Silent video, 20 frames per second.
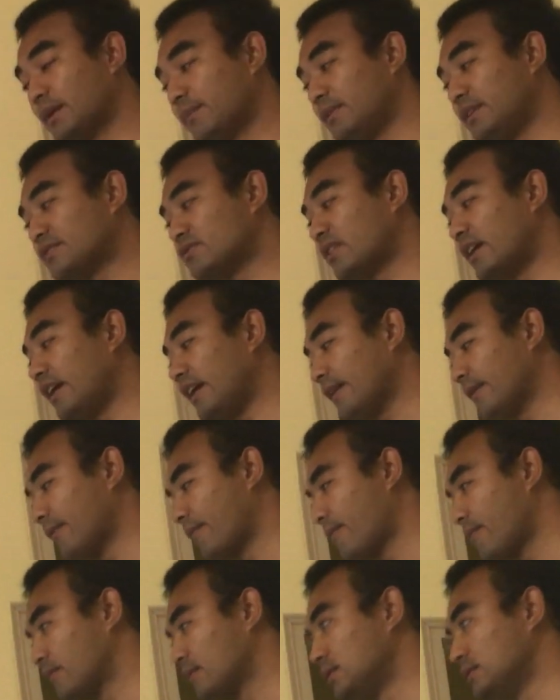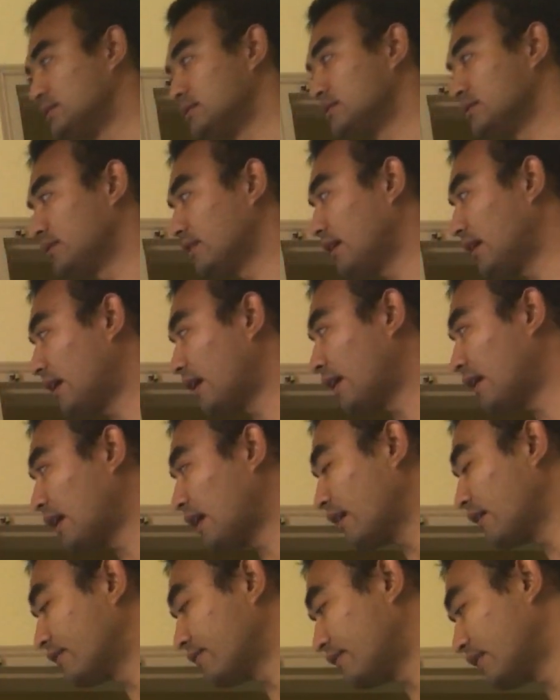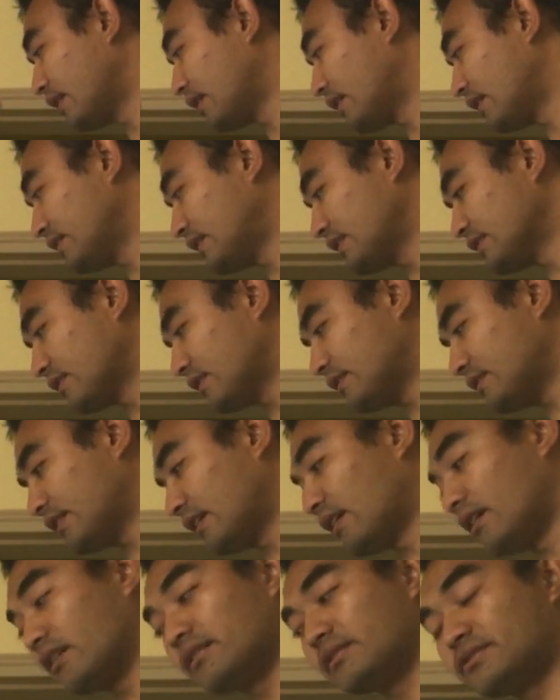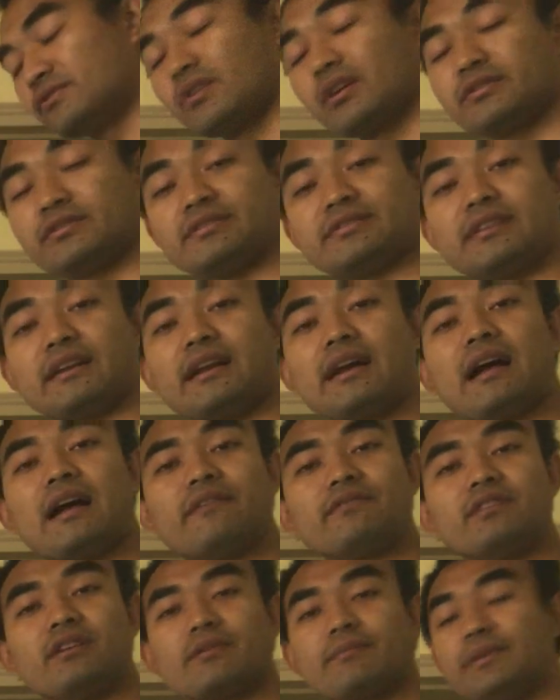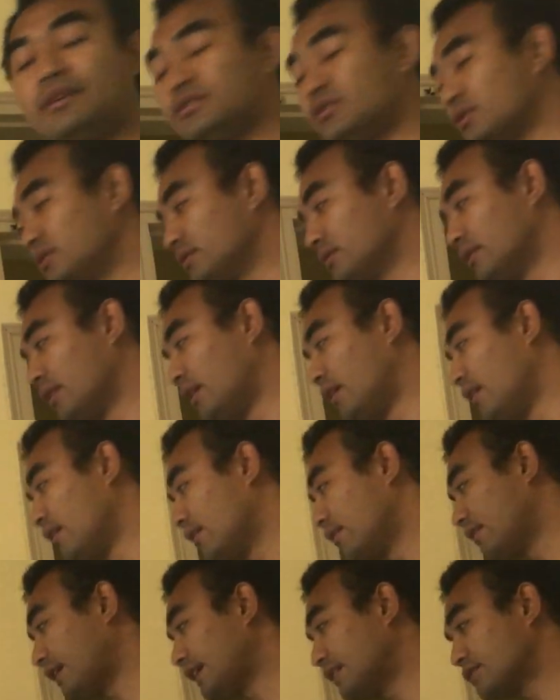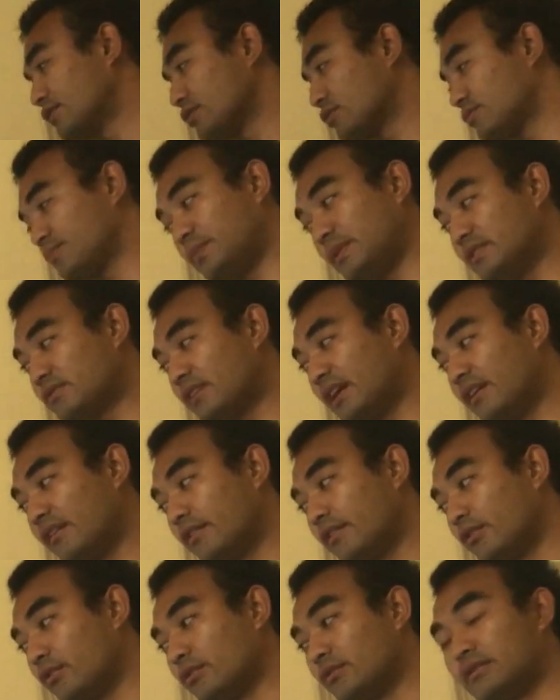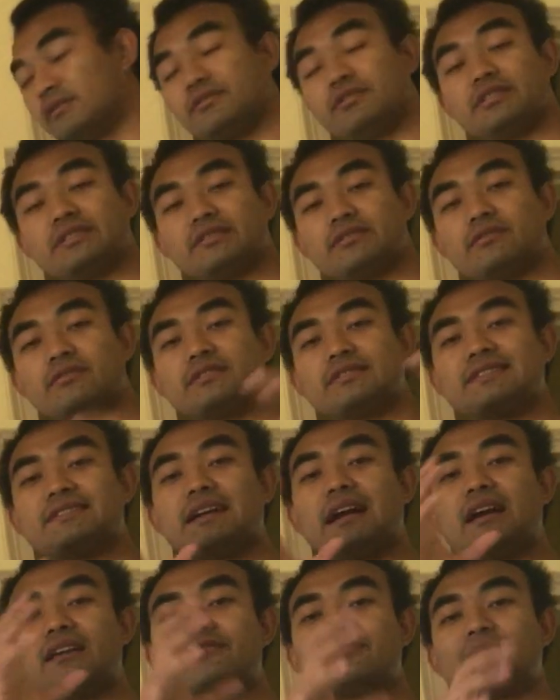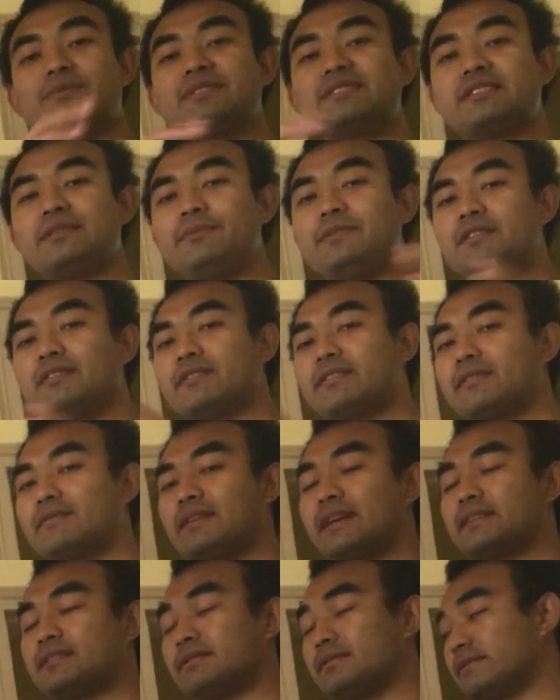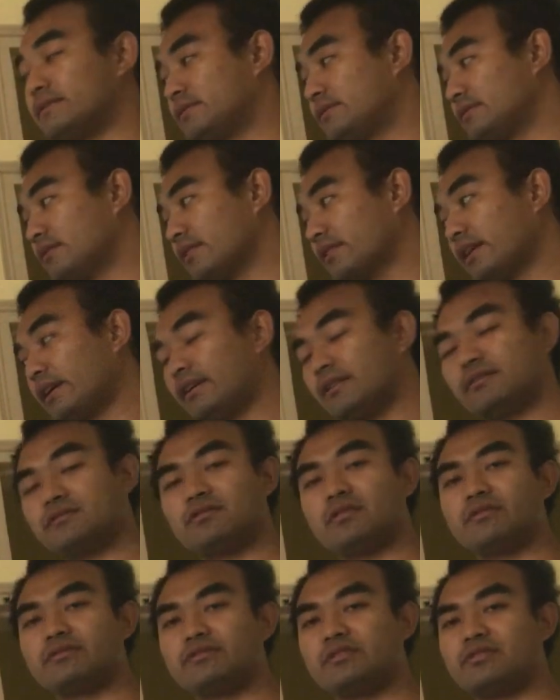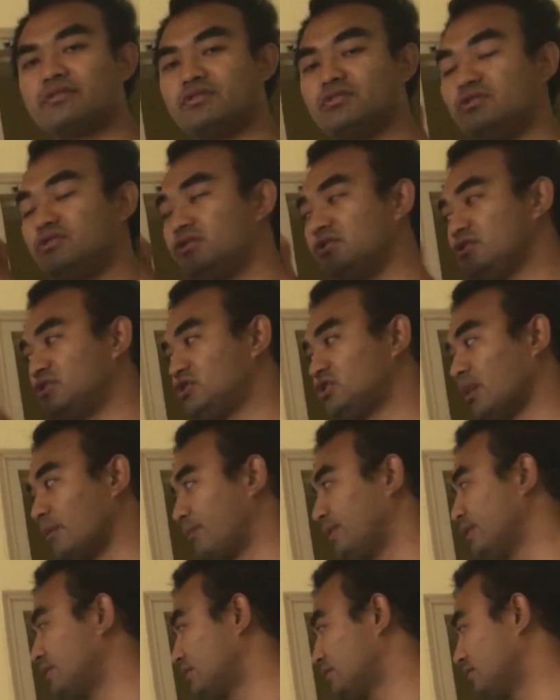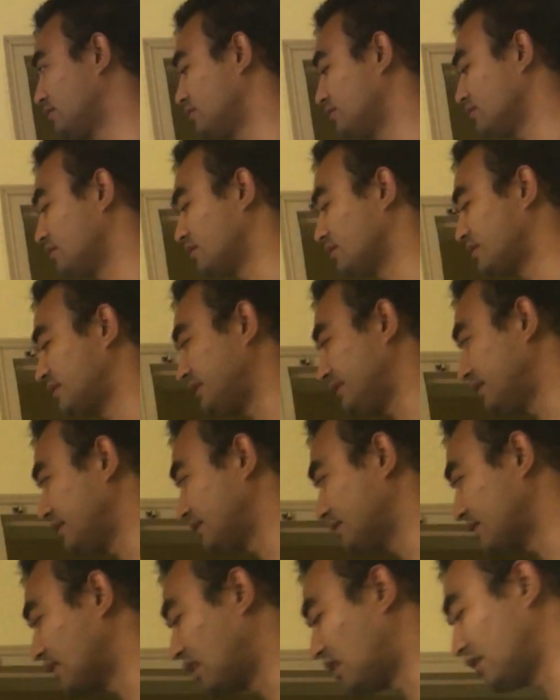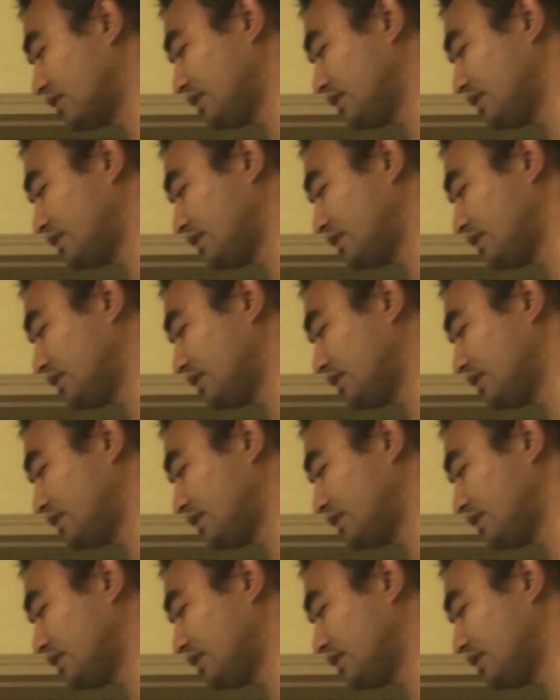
Please try it. And I have, there are other structures that I have not mentioned, right? So please try it on your own. Just start from the similar characters, okay? Don't just jump into the series.